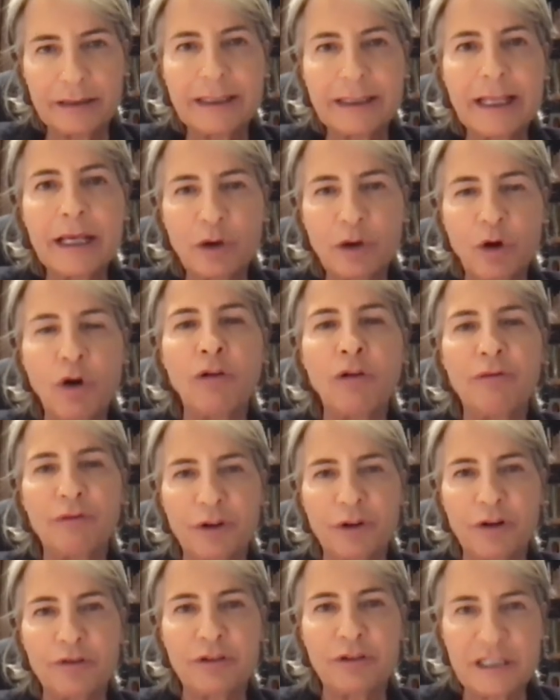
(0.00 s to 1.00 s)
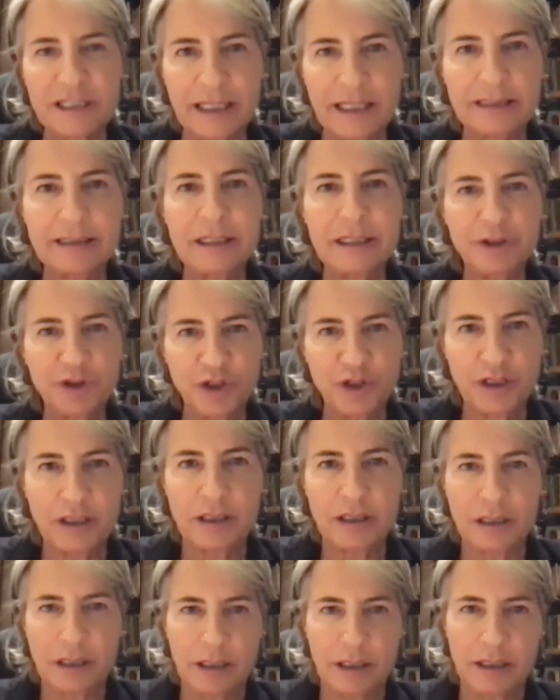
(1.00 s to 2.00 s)
take over the strategic
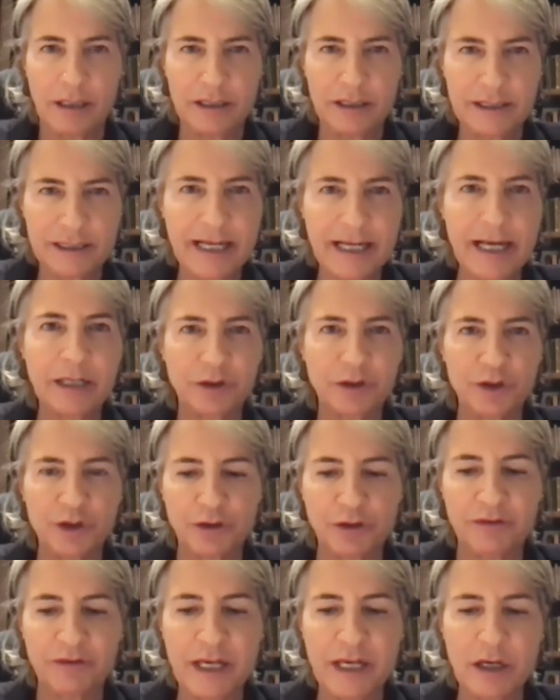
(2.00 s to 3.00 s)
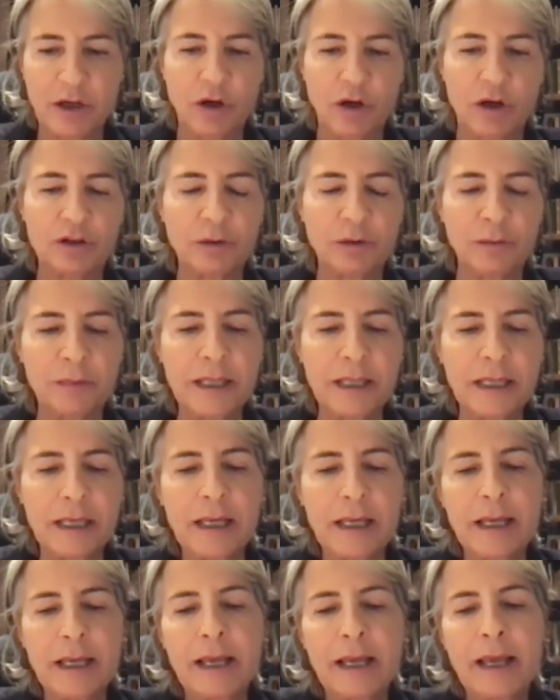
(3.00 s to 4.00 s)
sectors of the economy
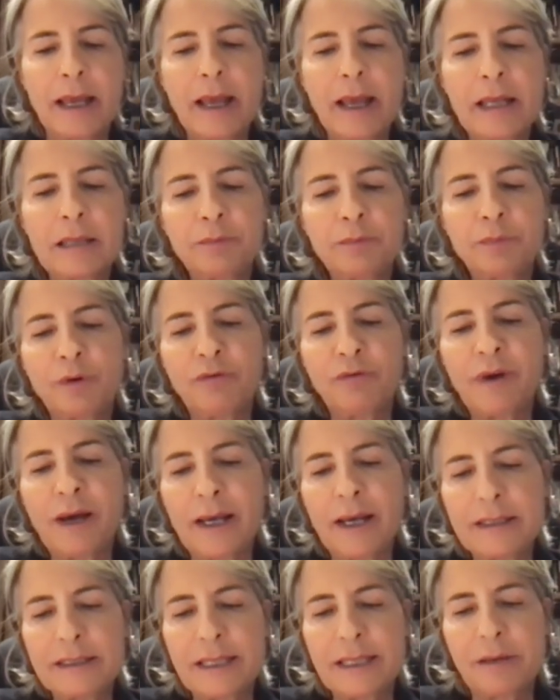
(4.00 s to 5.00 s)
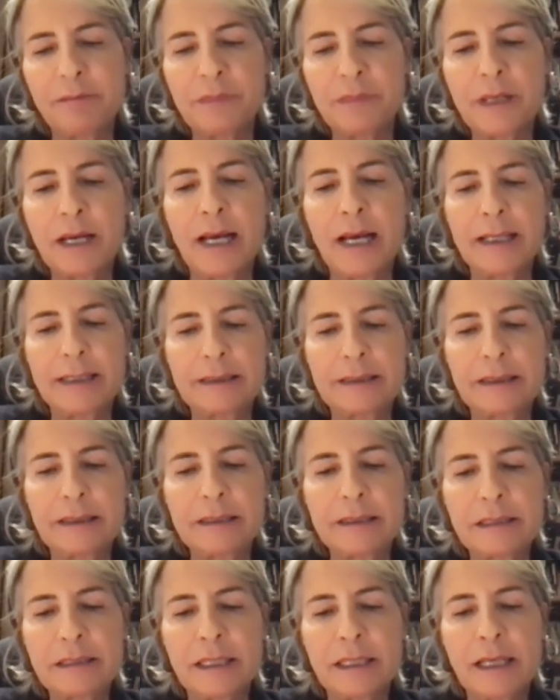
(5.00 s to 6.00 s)
and provide some
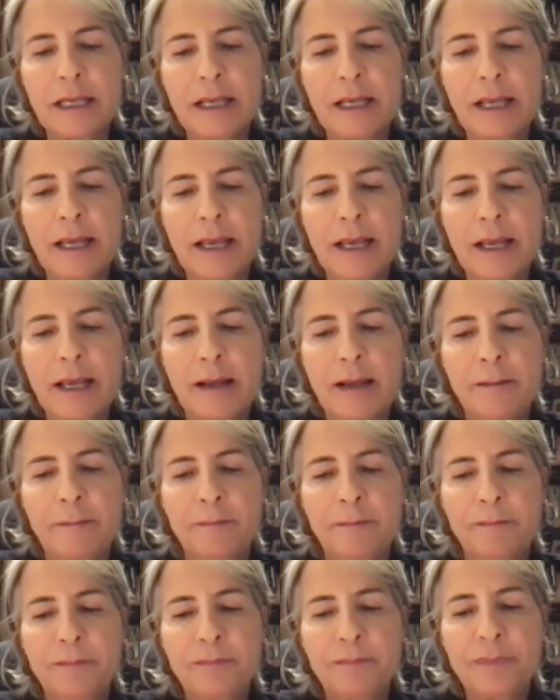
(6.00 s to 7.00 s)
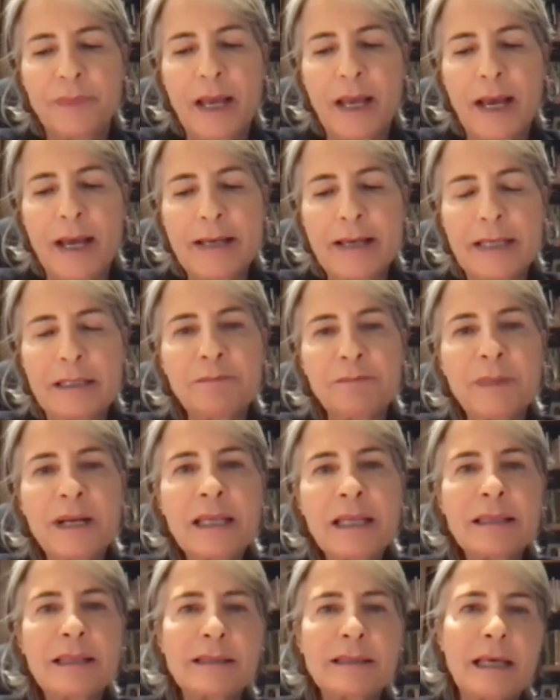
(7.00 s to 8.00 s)
guidance. I
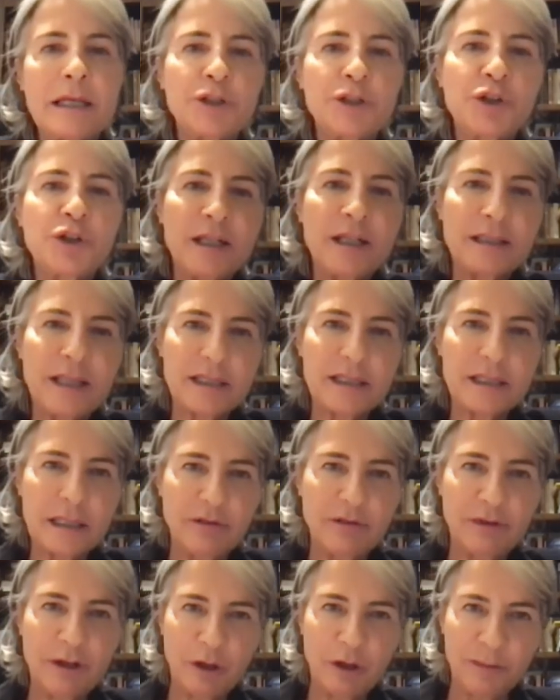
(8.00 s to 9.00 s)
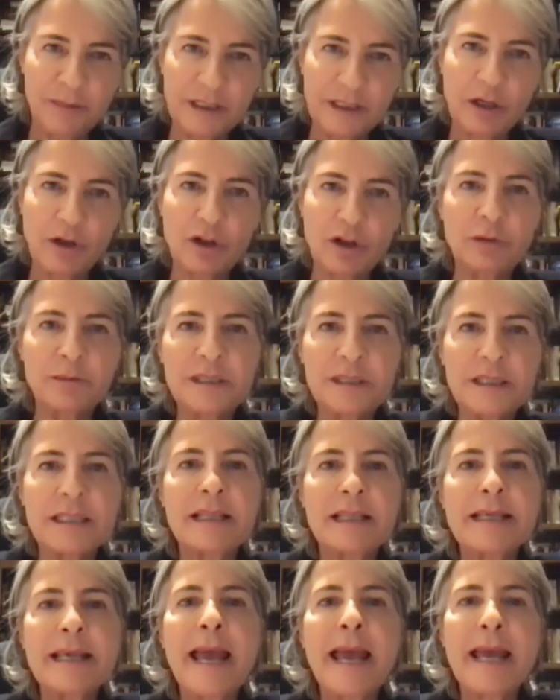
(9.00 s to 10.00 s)
admit that I trained as a development economist in
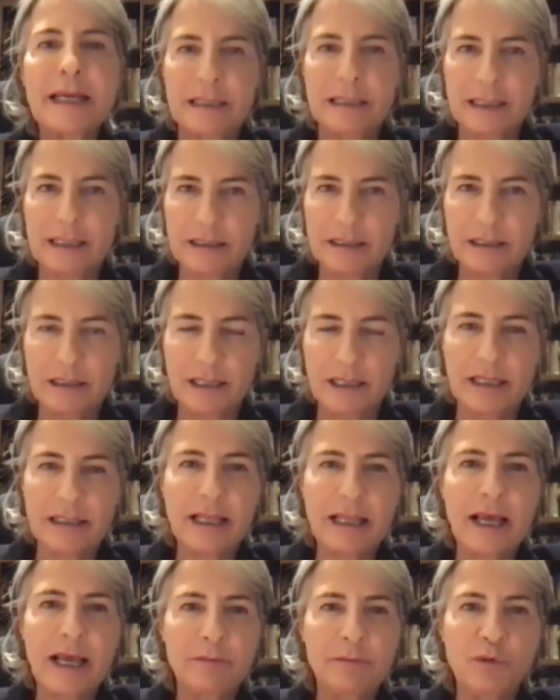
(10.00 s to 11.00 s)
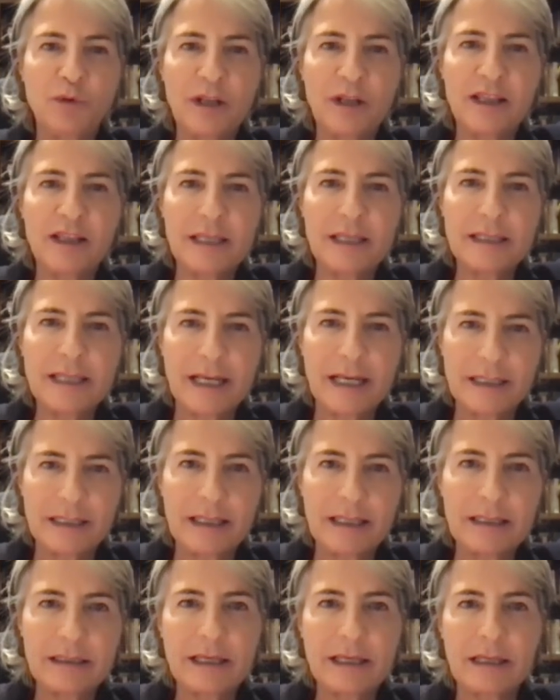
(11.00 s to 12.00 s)
the 80s, a time when these
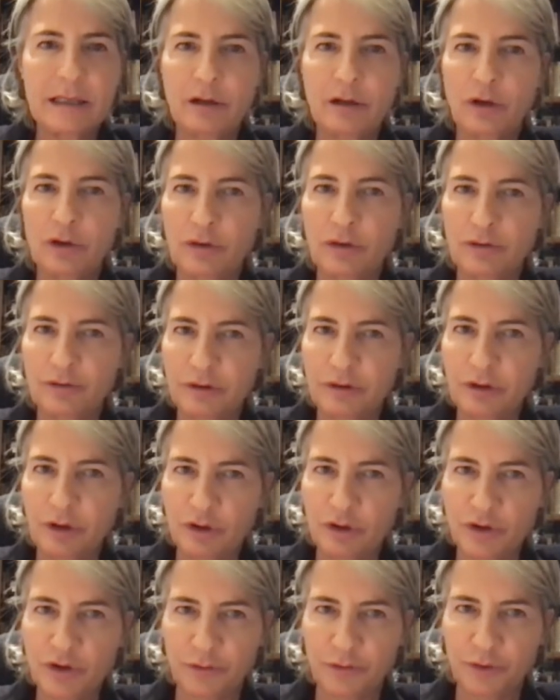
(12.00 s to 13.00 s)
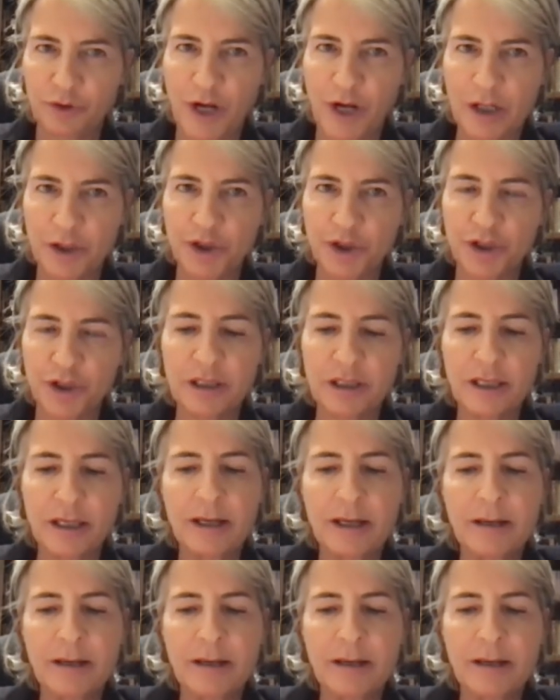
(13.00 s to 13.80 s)
ideas had lots of traction.